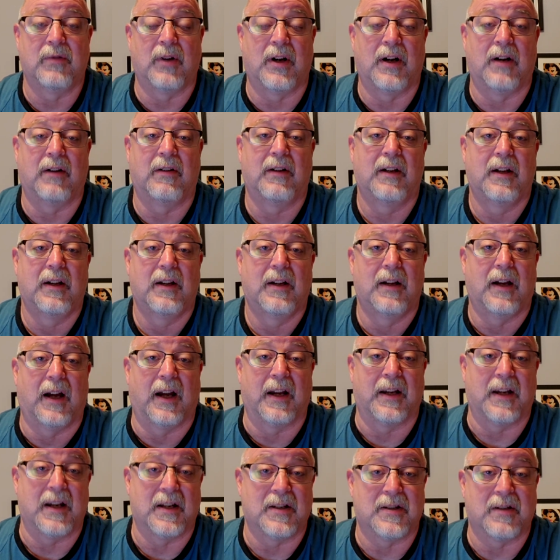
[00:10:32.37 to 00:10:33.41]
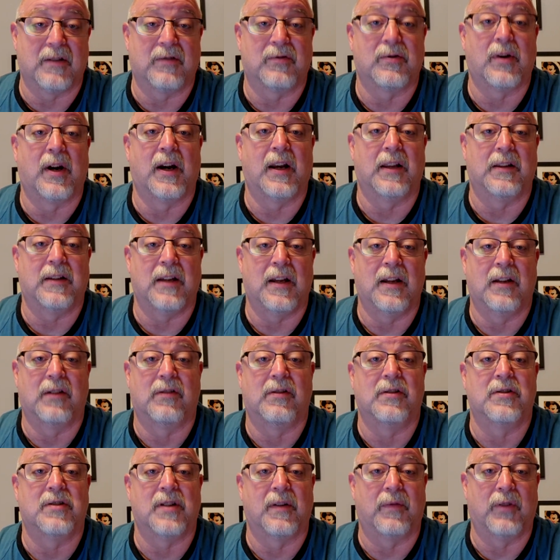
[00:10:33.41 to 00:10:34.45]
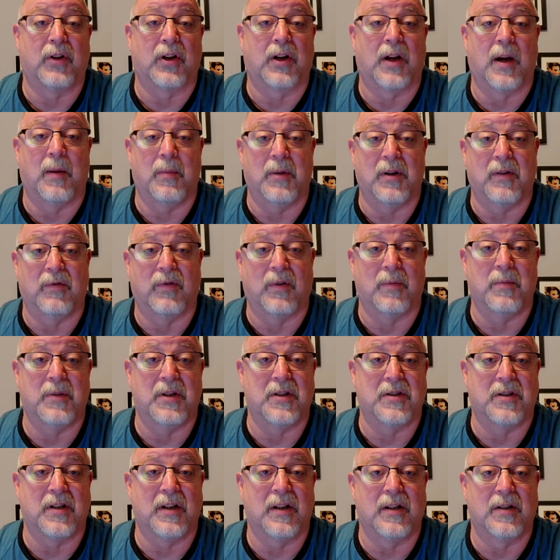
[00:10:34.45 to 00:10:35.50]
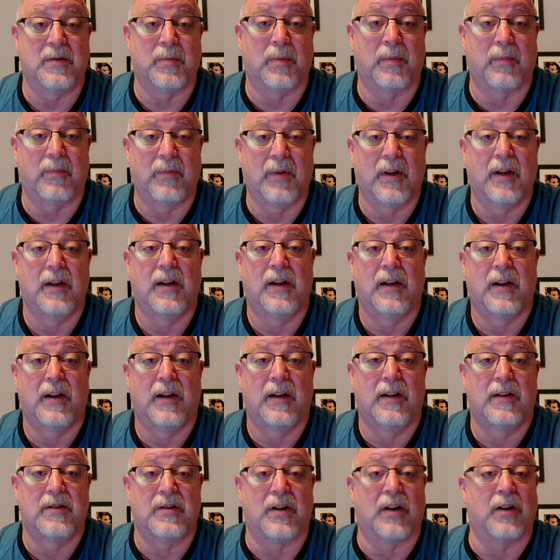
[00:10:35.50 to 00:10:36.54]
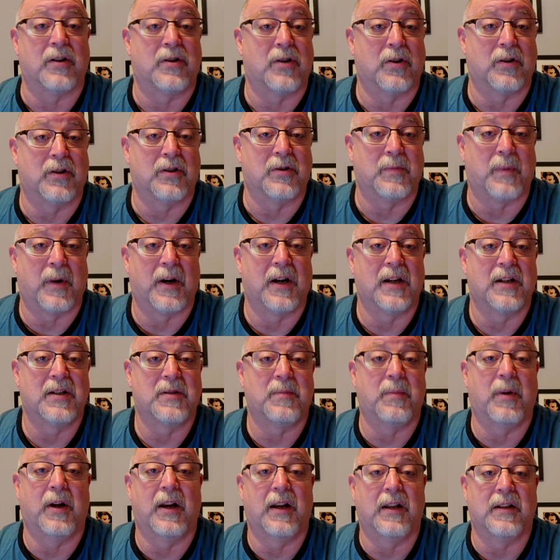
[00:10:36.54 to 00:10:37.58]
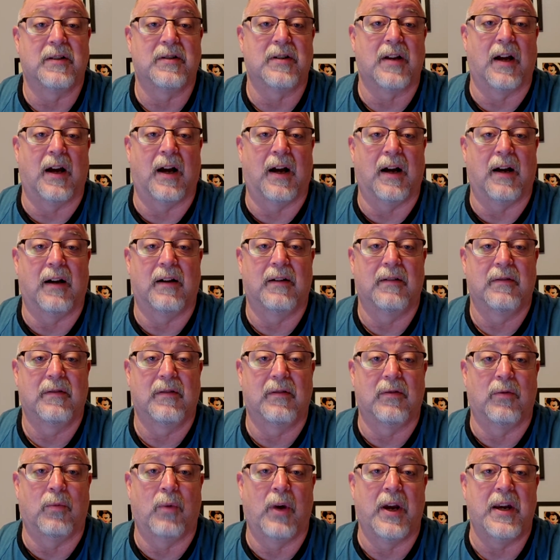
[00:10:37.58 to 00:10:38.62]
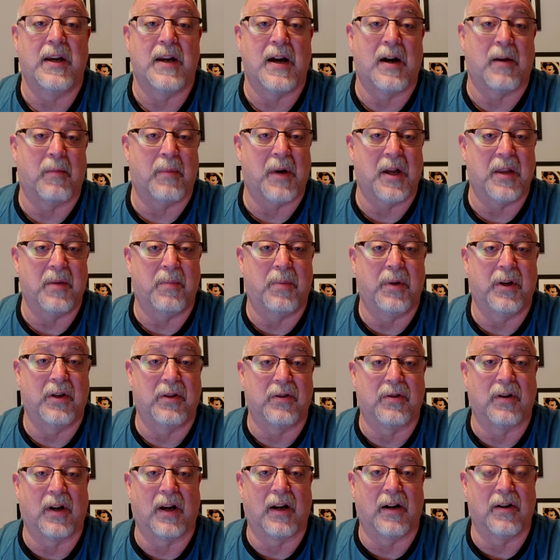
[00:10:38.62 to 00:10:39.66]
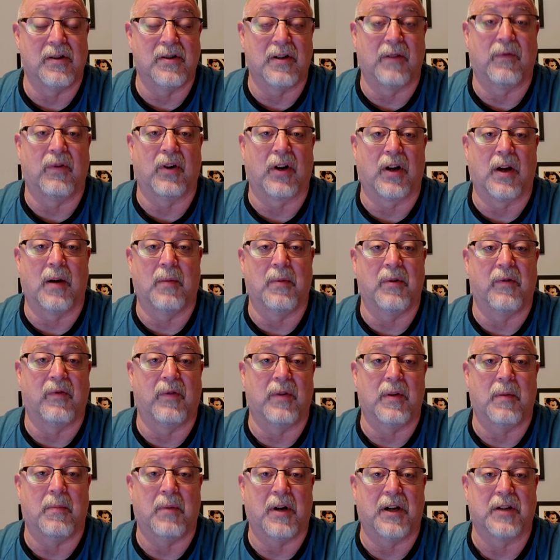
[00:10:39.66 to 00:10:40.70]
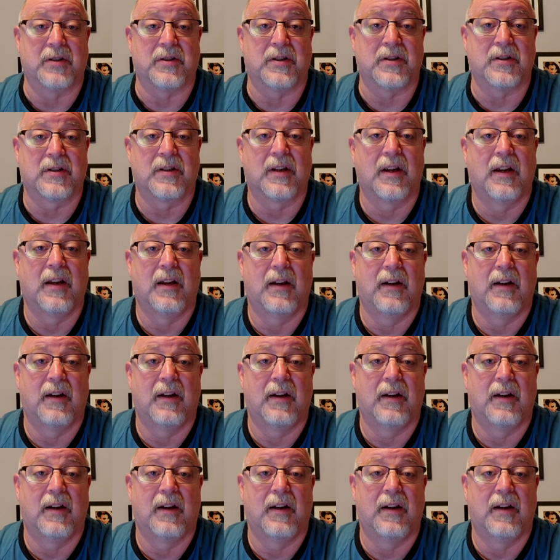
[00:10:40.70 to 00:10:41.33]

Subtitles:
Well, I guess it's right at the entrance if you're coming from Saratoga Springs, but it's way down by the pin traders if you're coming for the buses.